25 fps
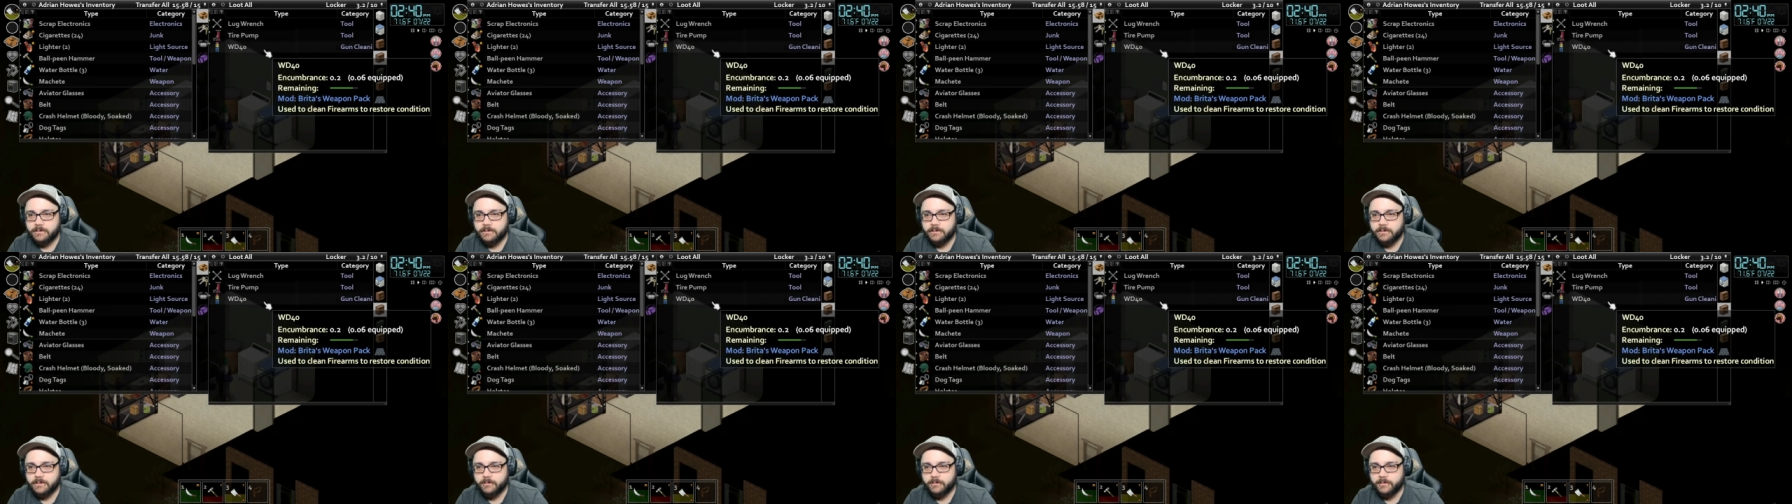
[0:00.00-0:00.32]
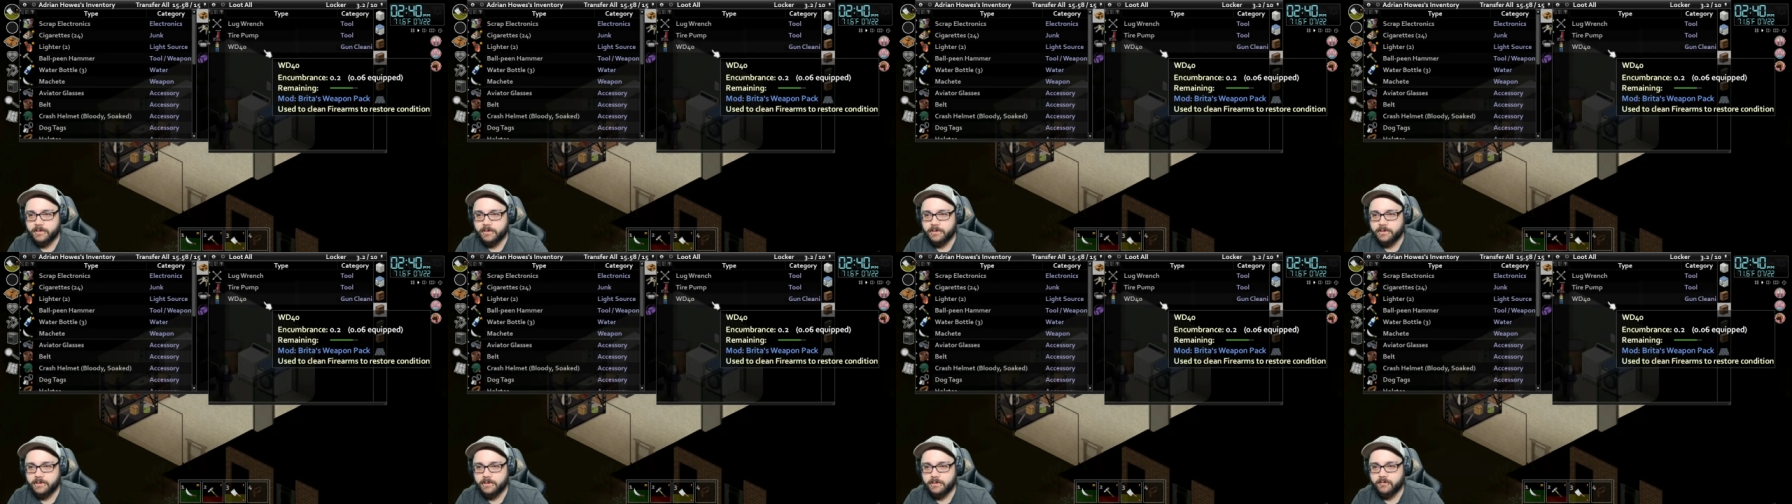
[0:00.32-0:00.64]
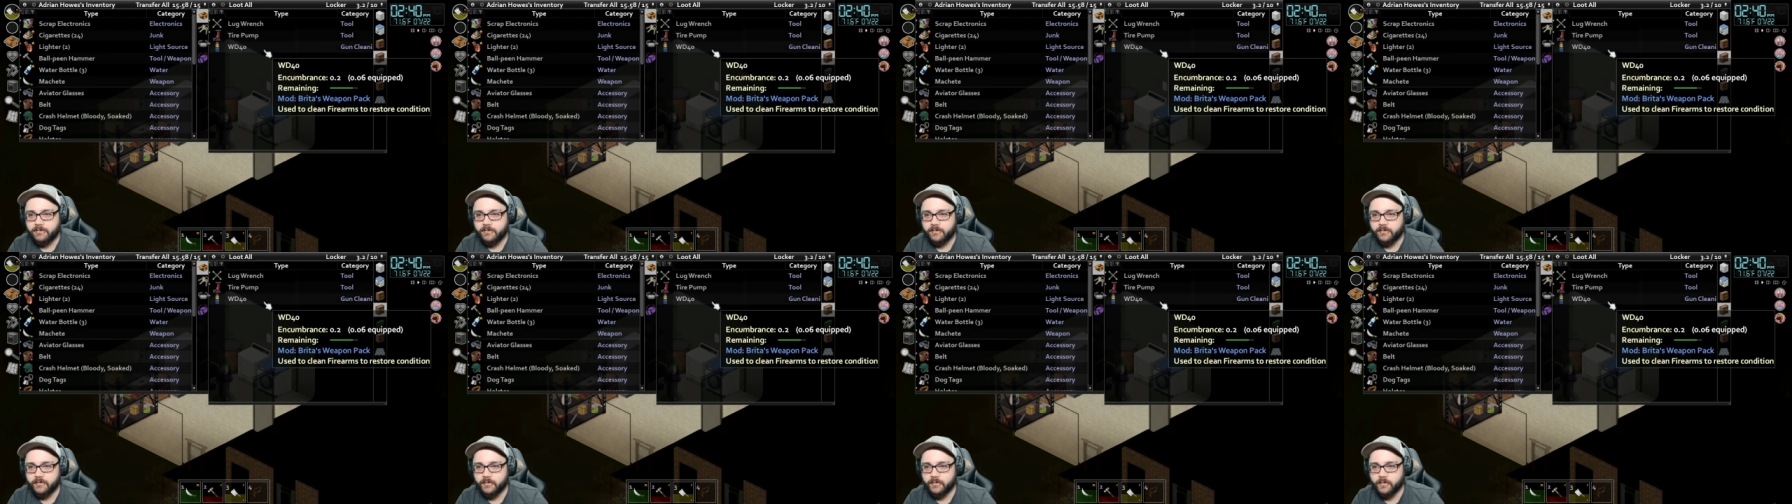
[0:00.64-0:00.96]
W D
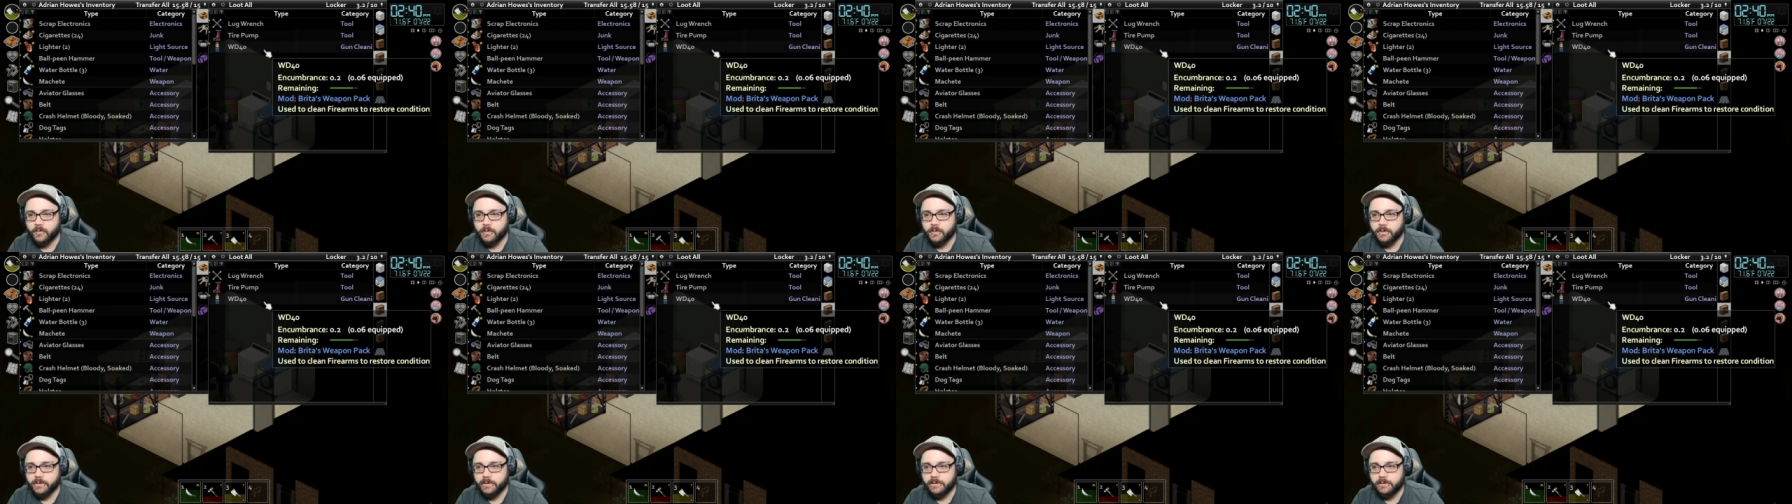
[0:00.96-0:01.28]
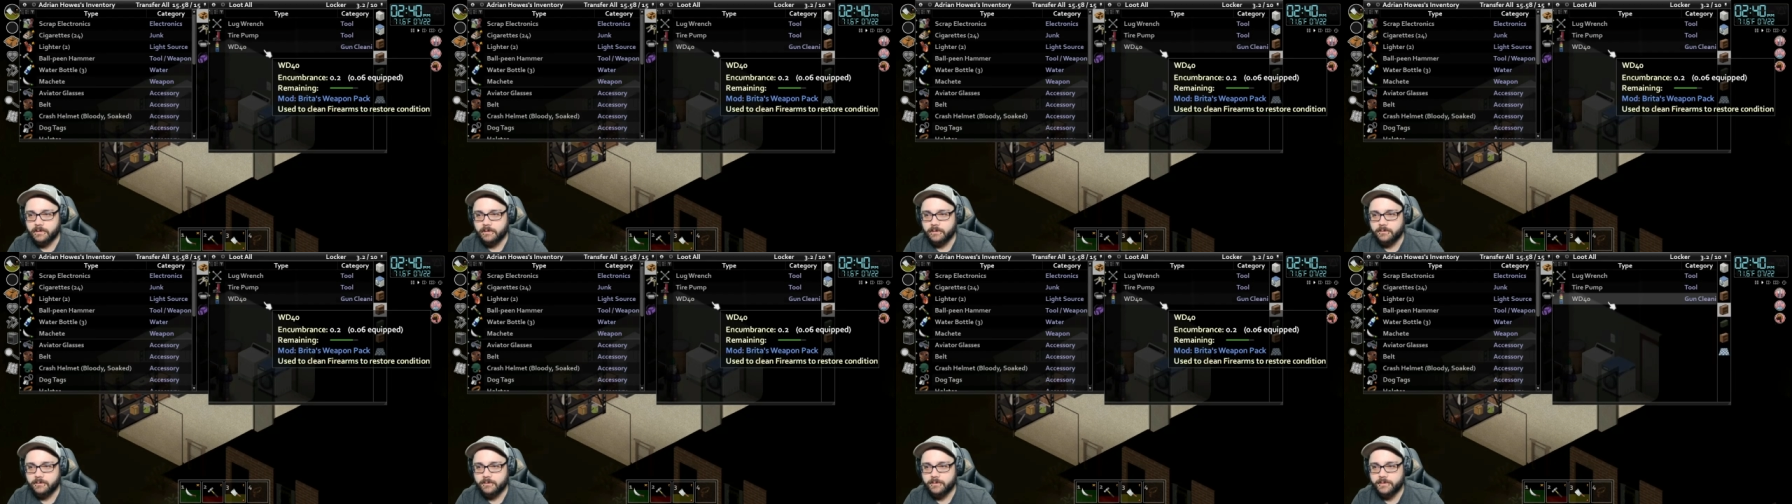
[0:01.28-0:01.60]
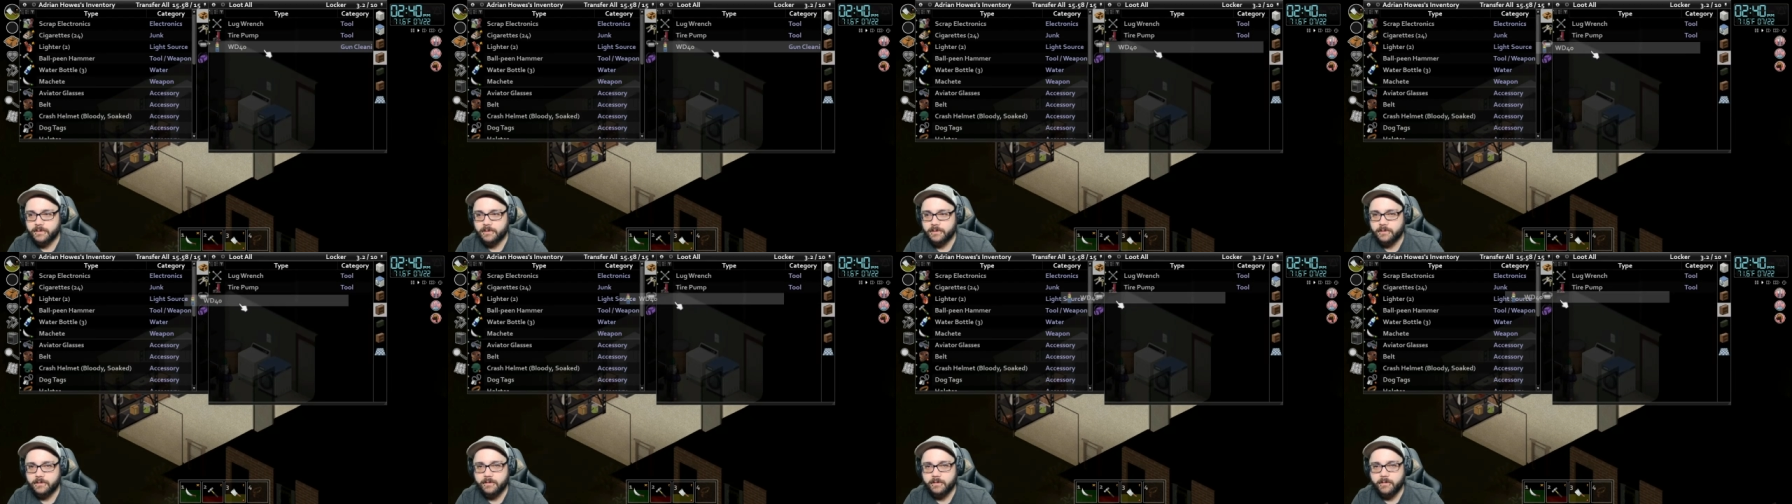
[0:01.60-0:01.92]
forty.
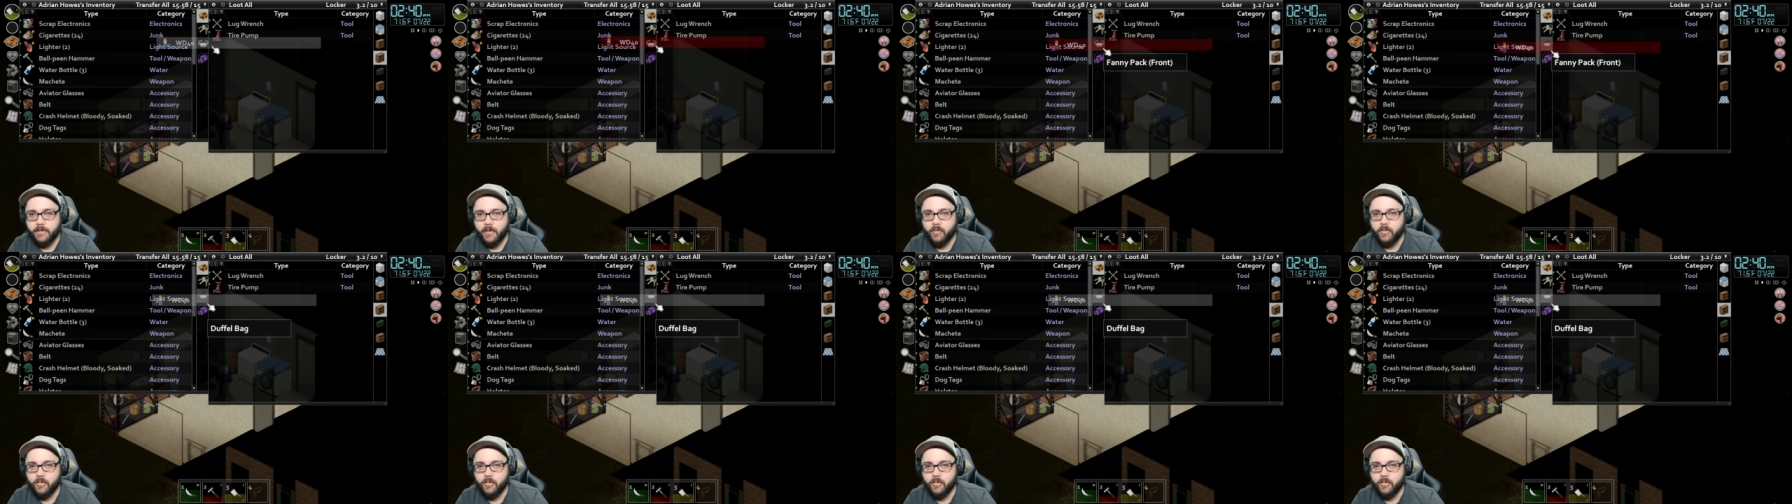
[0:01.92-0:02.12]
Used to clean.